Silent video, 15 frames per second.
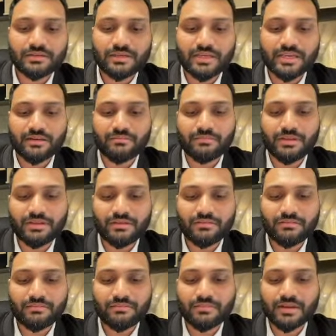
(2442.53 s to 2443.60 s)
can be
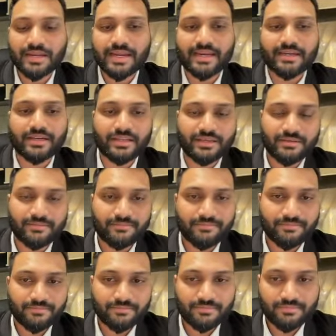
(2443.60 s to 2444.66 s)
handy.
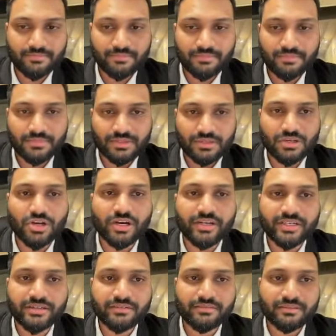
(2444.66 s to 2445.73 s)
Got
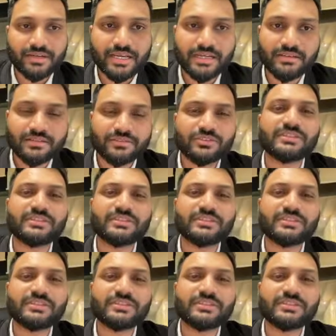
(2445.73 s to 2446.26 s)
it? Done. So